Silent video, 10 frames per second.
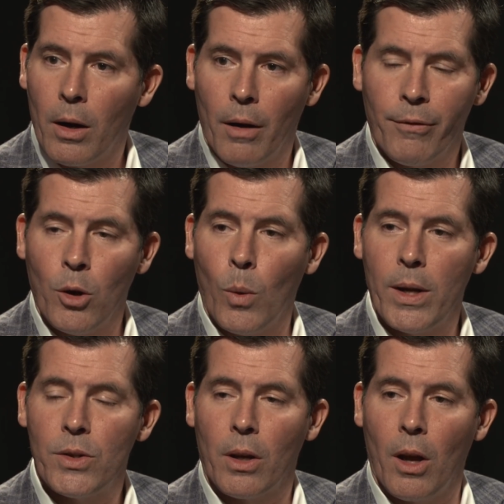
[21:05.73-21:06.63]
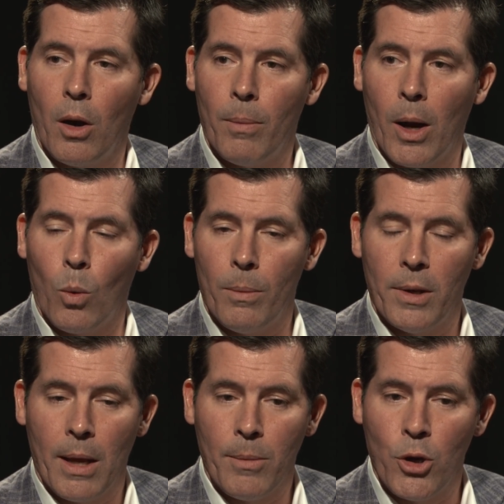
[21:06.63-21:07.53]
a few weeks ago by a woman
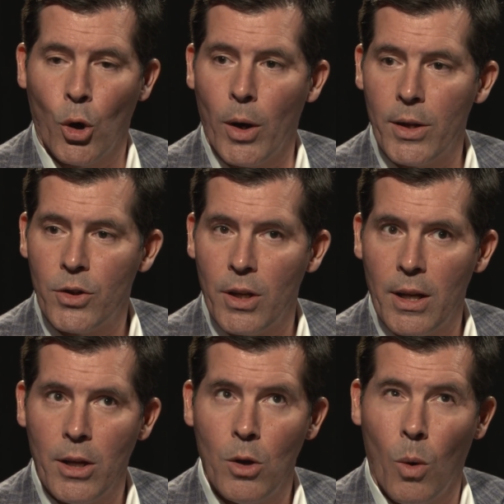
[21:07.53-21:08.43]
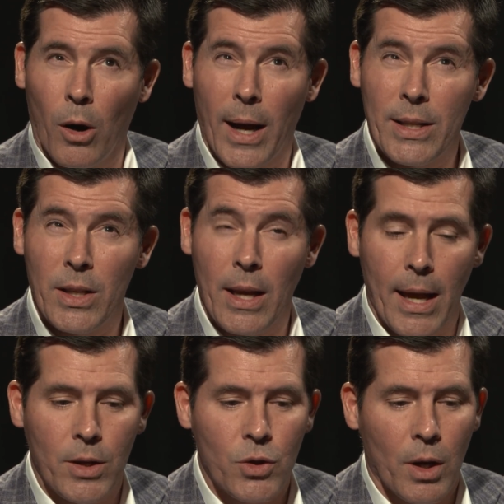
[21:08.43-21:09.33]
named Urich,
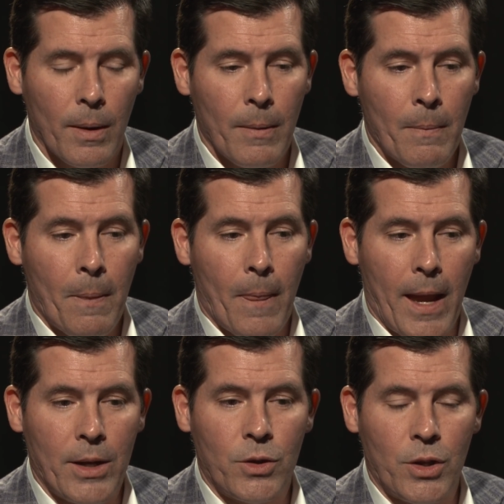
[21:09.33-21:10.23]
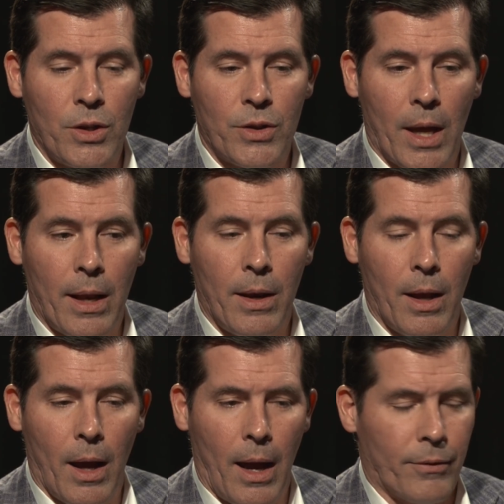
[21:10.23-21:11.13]
E-U-R-I-C-H, and she said,
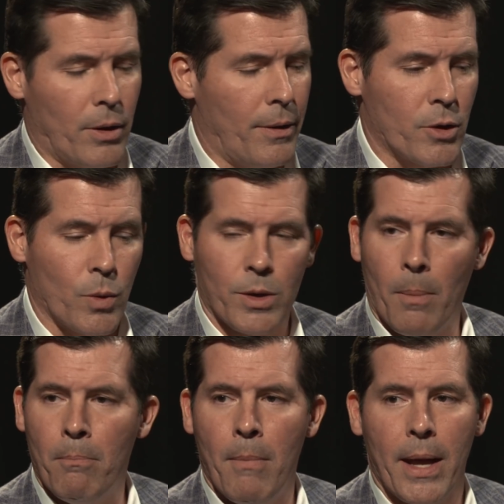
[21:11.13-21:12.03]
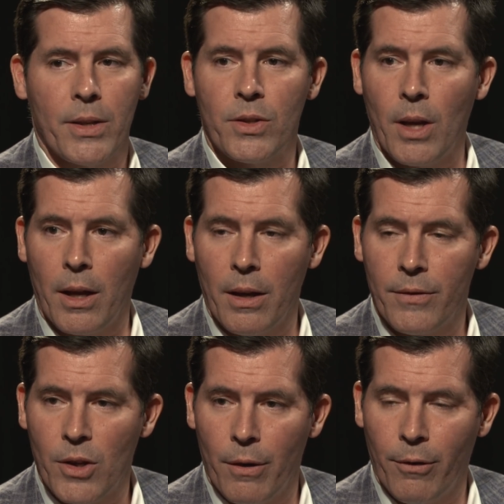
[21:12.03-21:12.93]
and this was a meta study of
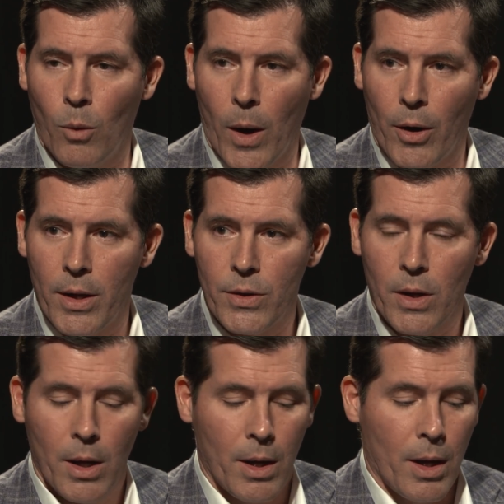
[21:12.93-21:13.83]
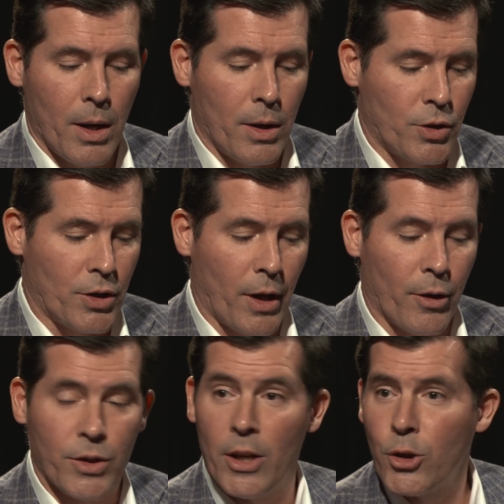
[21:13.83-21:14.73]
self-awareness, she said
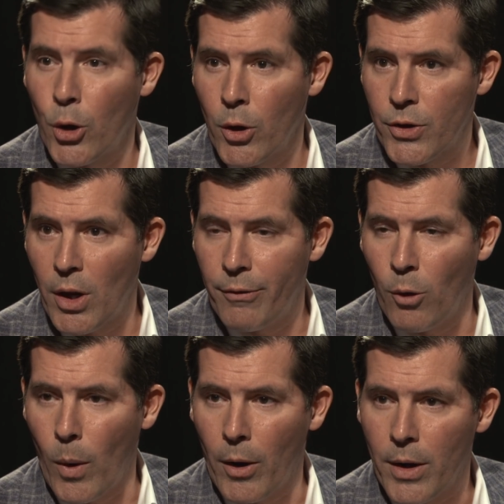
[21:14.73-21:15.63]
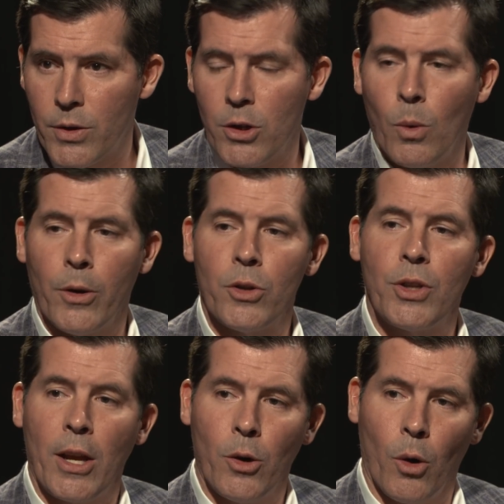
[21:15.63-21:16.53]
there's internal self-awareness. Do you
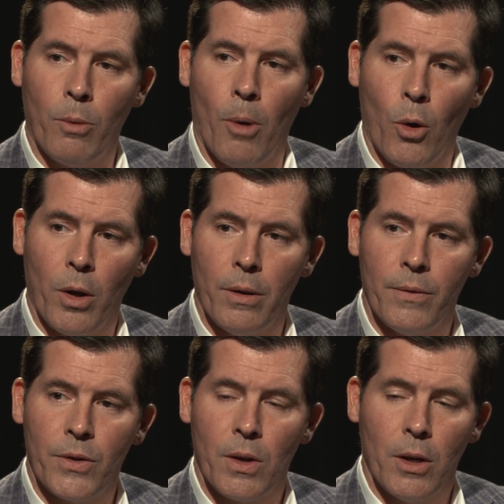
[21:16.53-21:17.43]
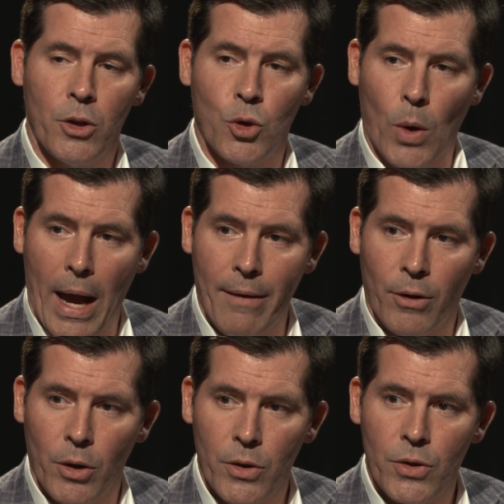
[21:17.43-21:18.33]
understand your own motives,
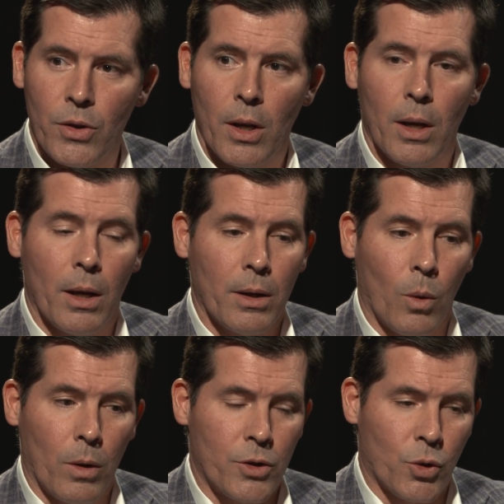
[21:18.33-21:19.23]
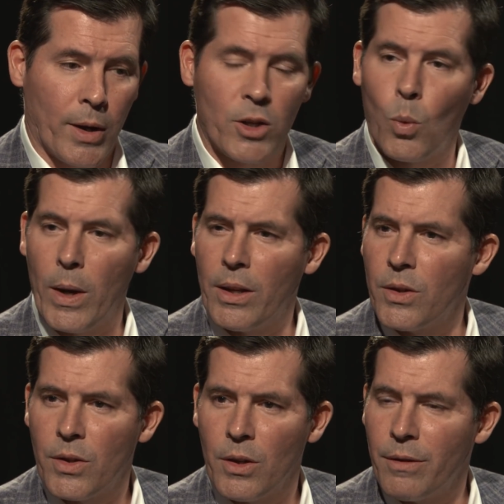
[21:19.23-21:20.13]
drivers, strengths,
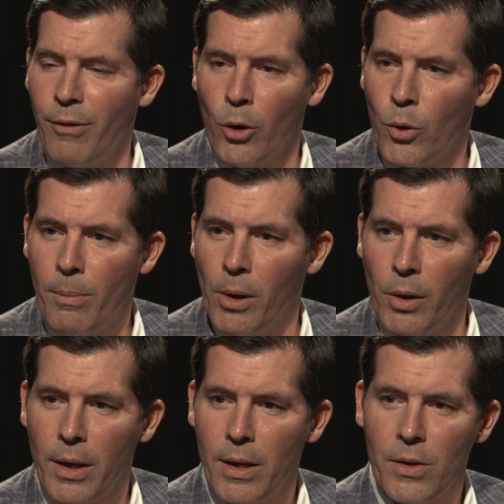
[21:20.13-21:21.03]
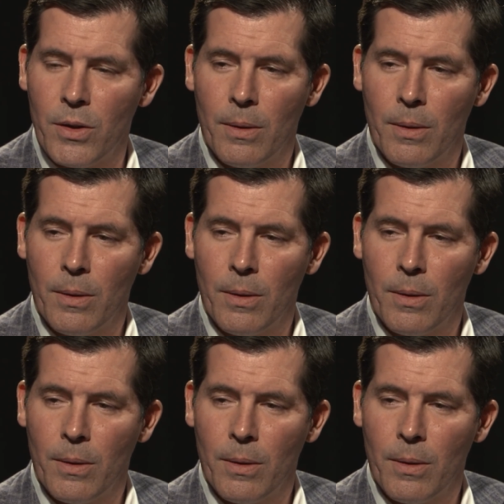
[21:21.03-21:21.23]
weaknesses, vulnerabilities,